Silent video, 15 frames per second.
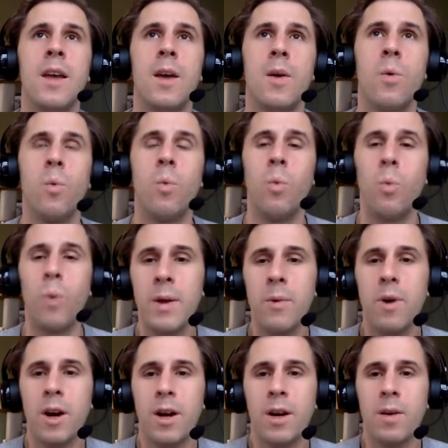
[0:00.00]

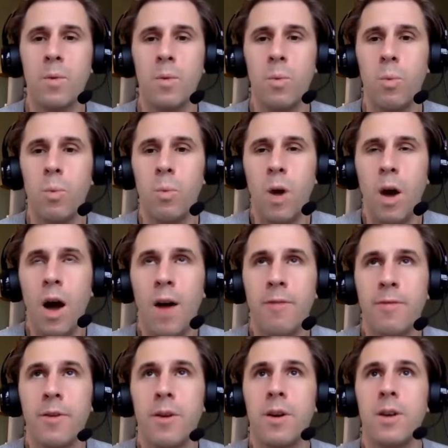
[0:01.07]
WeWork
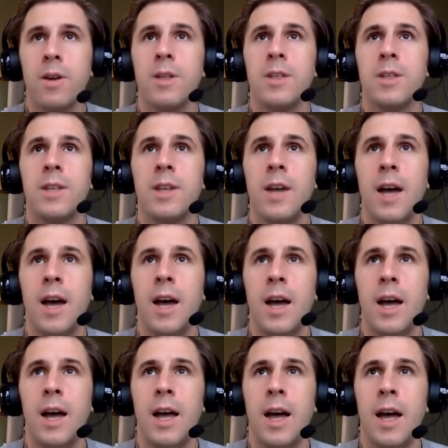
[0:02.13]
offered
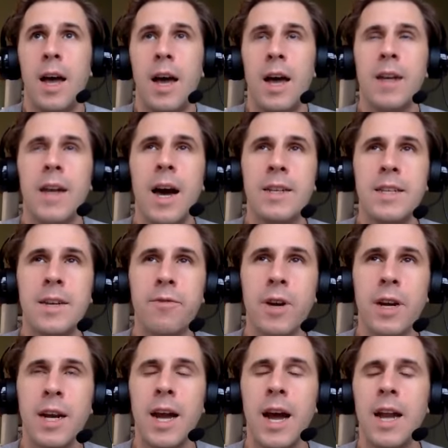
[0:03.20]
a
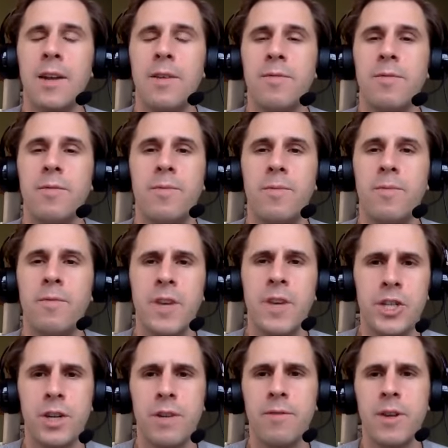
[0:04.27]
different kind of
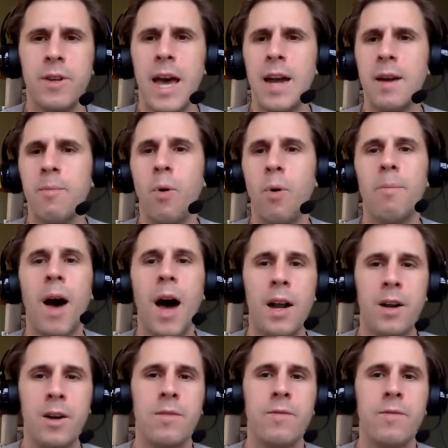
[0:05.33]
vision for that, a more modern